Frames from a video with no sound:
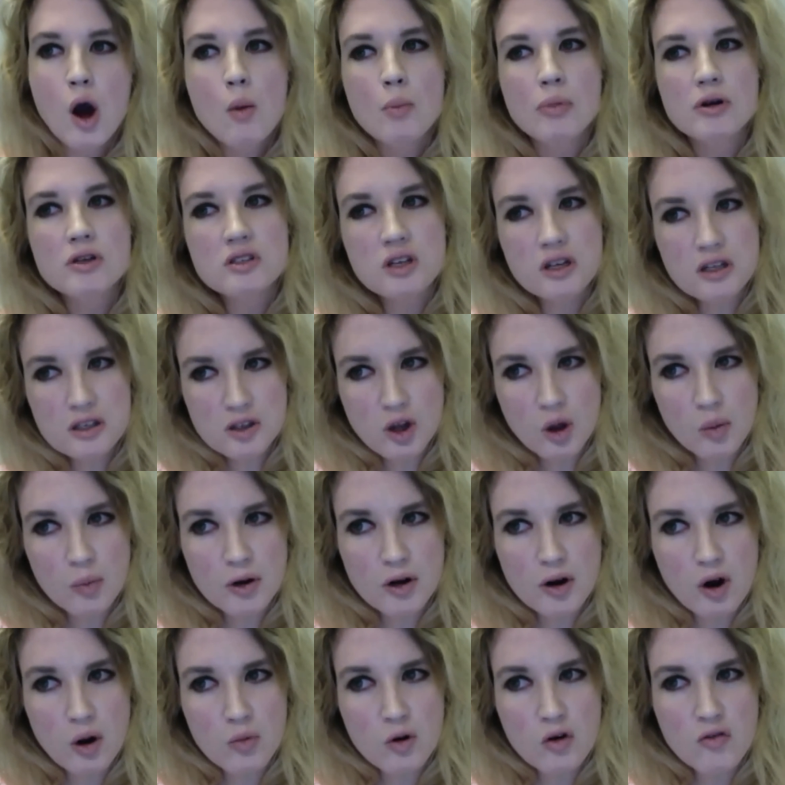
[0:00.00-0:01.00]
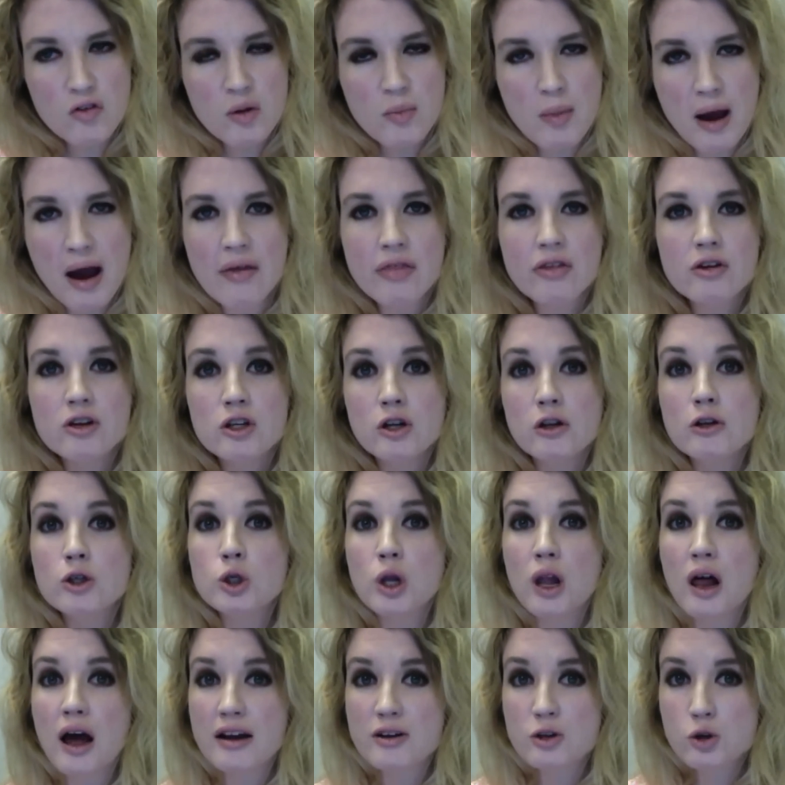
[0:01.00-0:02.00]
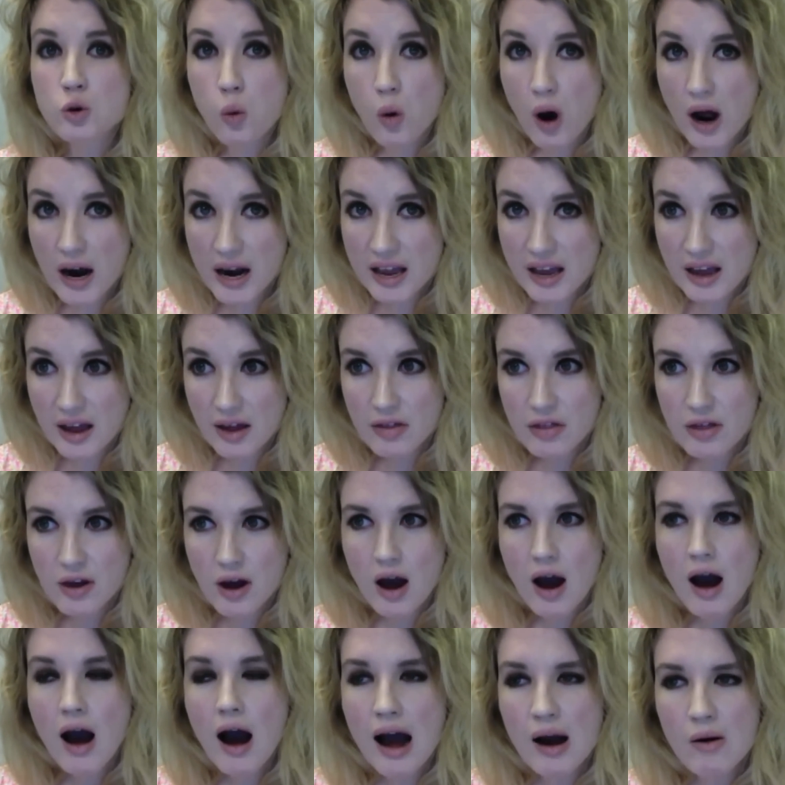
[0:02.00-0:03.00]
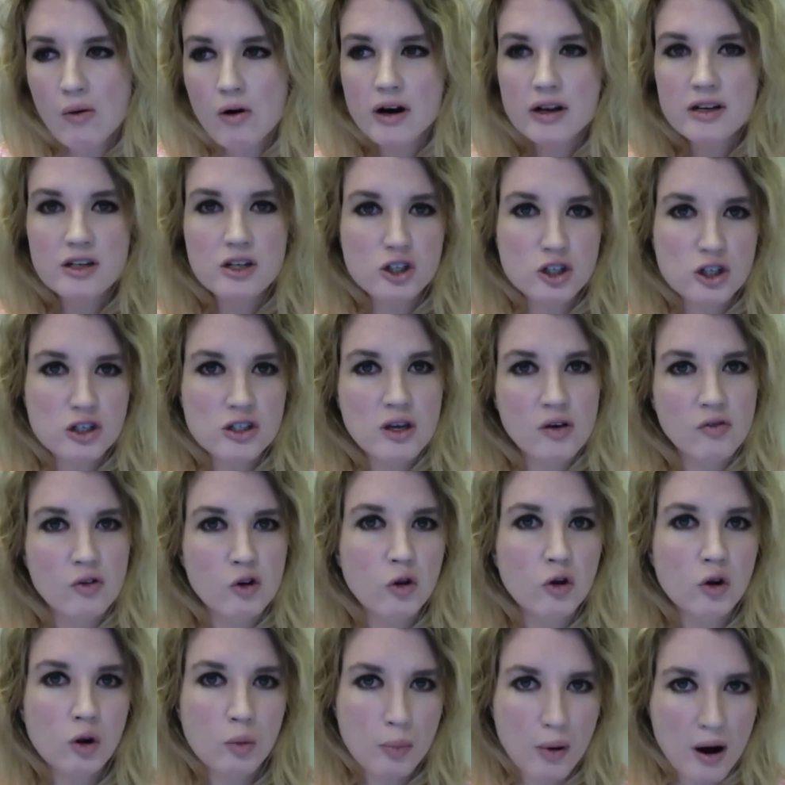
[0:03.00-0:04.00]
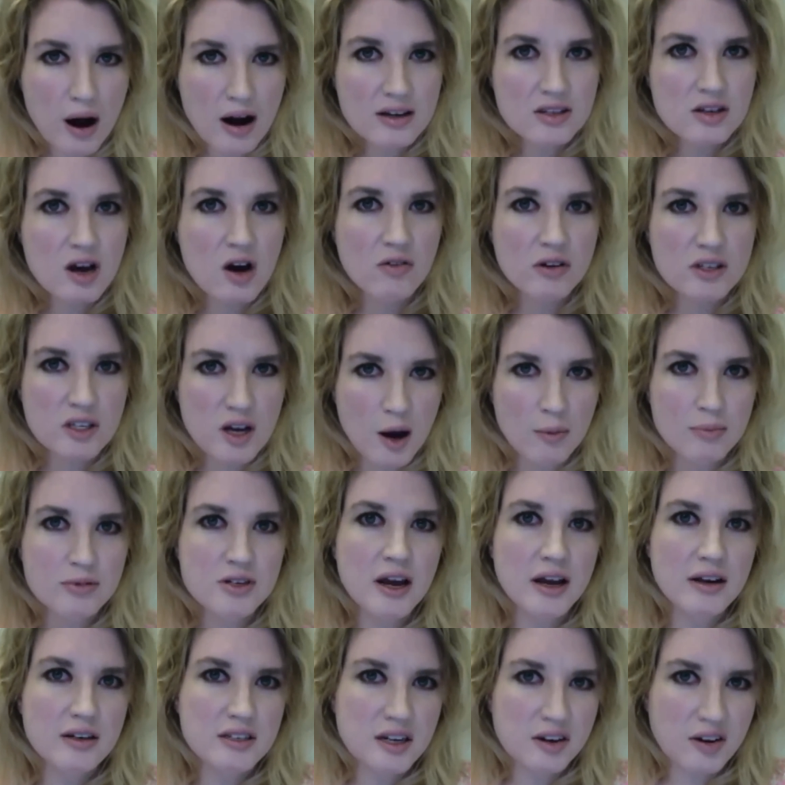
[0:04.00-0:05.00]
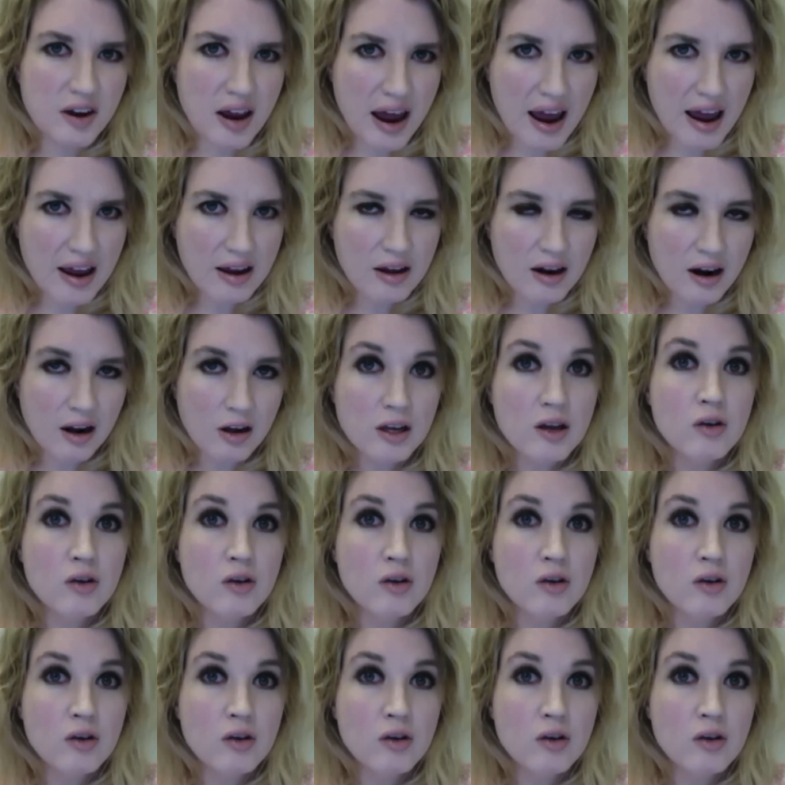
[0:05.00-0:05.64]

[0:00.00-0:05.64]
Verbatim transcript: But since there'll be no movie math until July 20th, I wanted to just give you a little box office update today, and I'll